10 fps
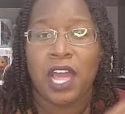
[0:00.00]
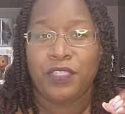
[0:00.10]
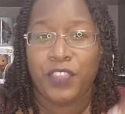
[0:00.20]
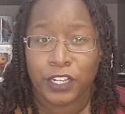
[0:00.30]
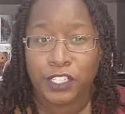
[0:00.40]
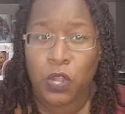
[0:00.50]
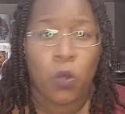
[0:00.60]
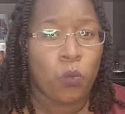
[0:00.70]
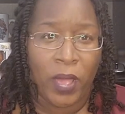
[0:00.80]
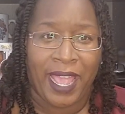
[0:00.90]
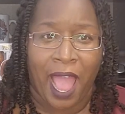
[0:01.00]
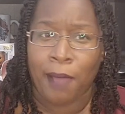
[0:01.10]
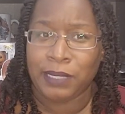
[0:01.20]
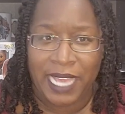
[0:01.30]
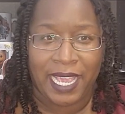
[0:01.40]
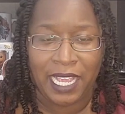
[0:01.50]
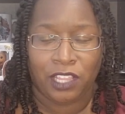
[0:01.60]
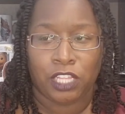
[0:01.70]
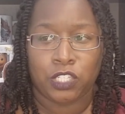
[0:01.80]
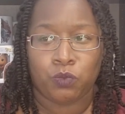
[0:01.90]
there's no way I'm taking
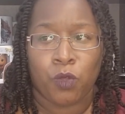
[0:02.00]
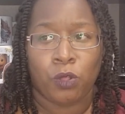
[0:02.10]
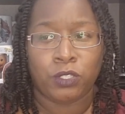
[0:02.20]
this role.